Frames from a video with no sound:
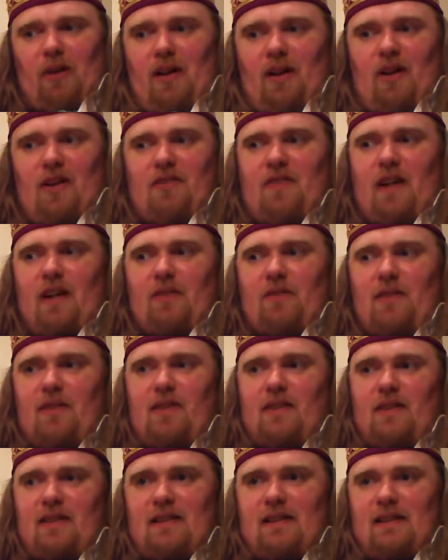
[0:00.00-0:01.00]
found
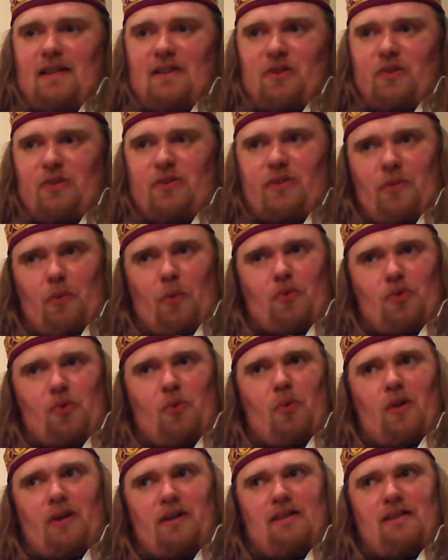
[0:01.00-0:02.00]
that it was
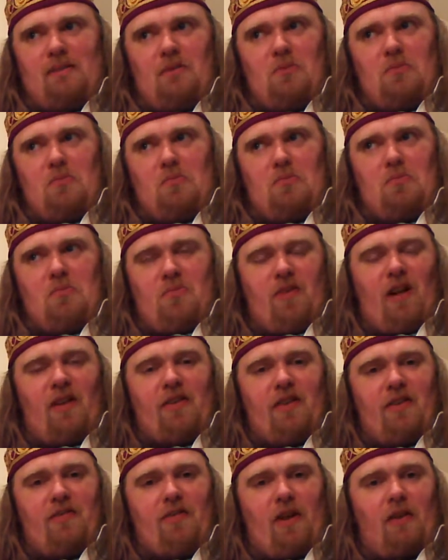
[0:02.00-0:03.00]
quite
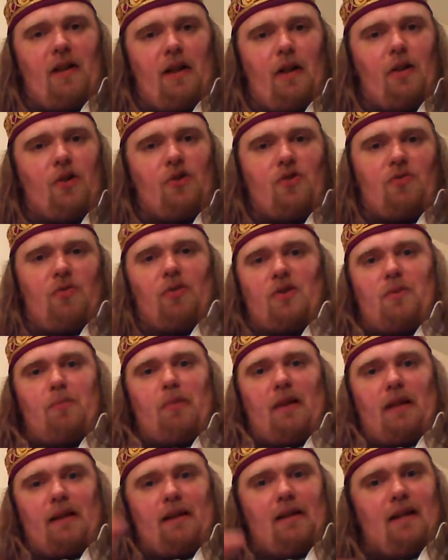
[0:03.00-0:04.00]
very, very useful to
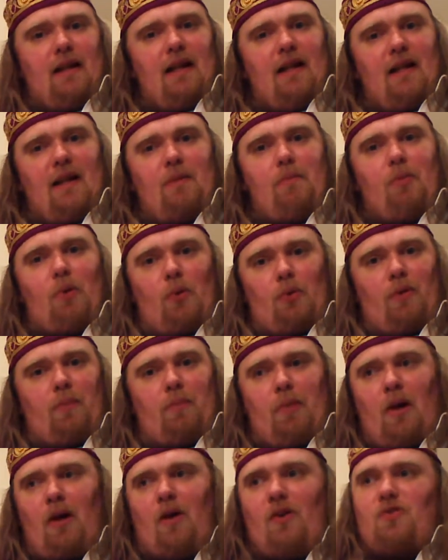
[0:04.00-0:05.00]
bring the important
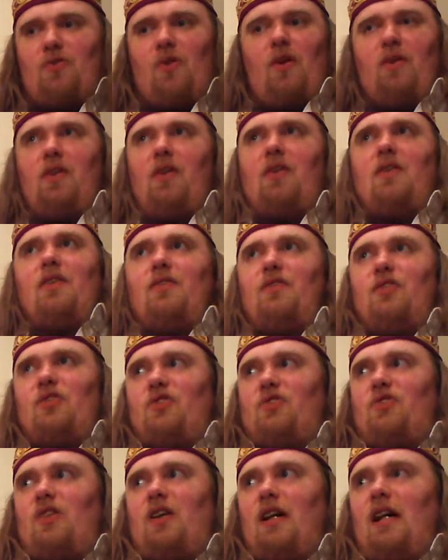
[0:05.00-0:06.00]
parts rather than
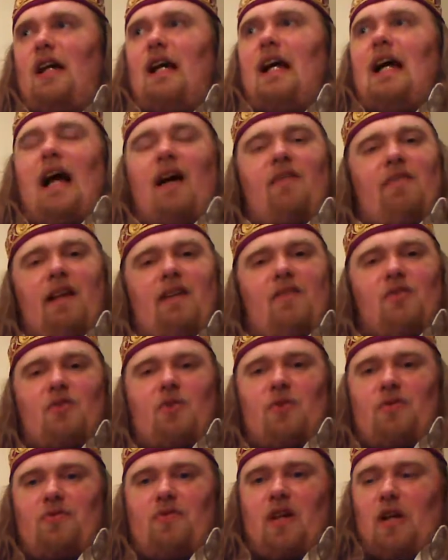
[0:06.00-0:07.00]
just having
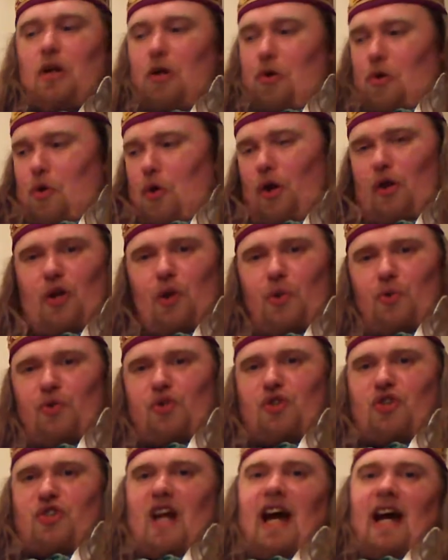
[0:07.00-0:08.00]
sort of a huge
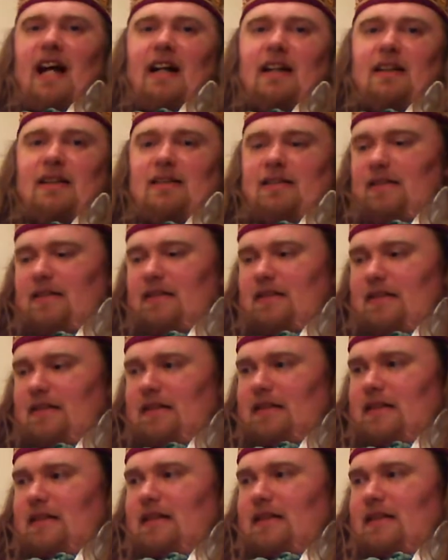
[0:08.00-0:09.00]
stack.
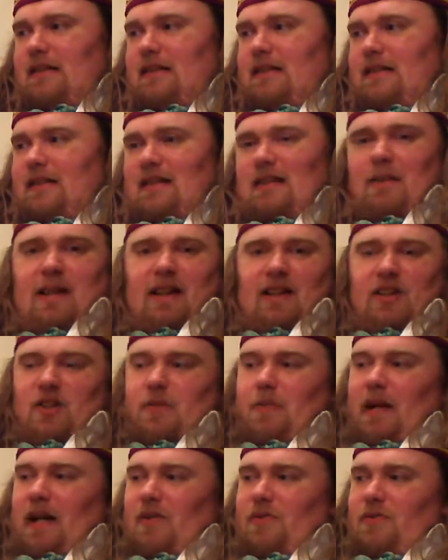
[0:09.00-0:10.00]
I mean, that's
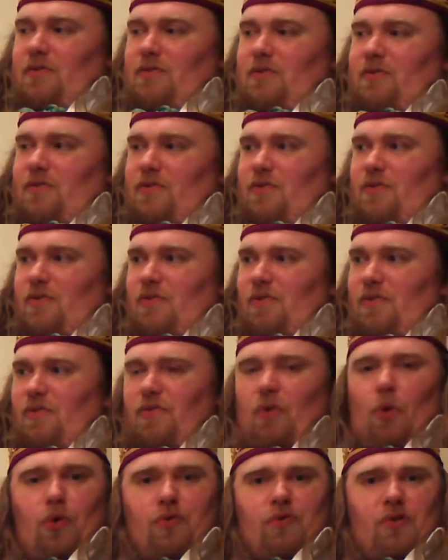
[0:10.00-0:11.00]
about
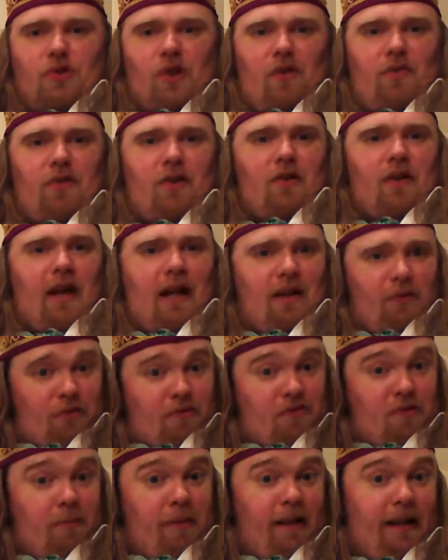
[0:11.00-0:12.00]
4 foot off the ground
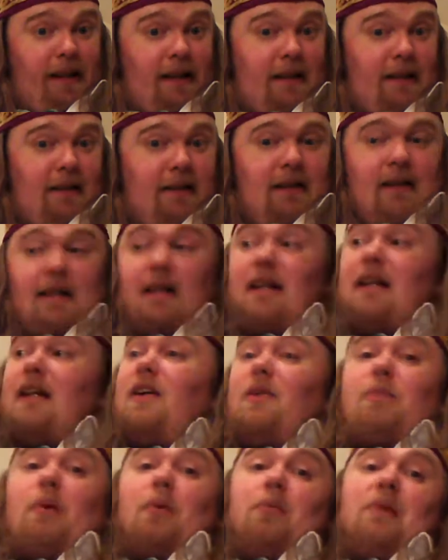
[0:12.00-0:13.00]
for me,
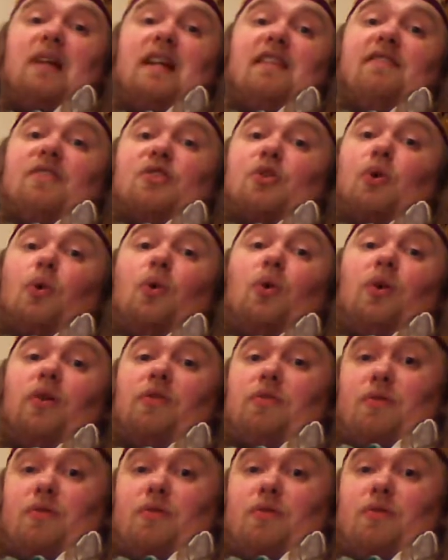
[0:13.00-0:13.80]
probably even taller.